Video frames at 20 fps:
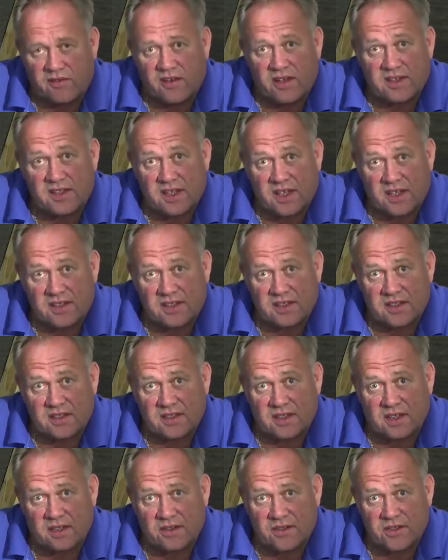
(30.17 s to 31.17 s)
fantastic
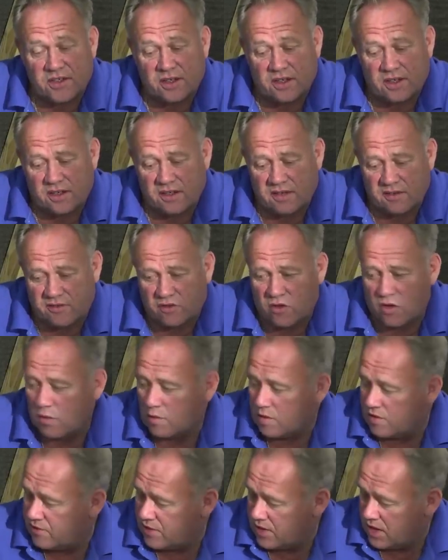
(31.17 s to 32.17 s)
solution in the
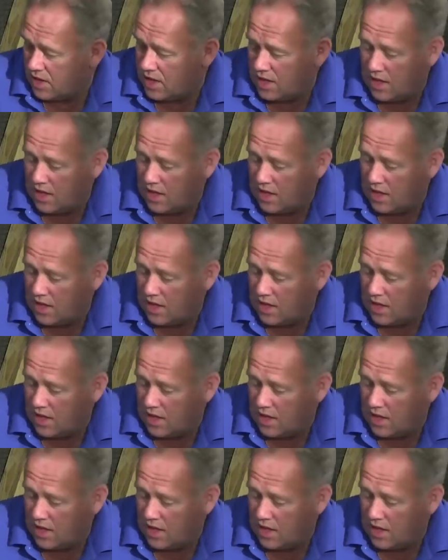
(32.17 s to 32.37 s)
form of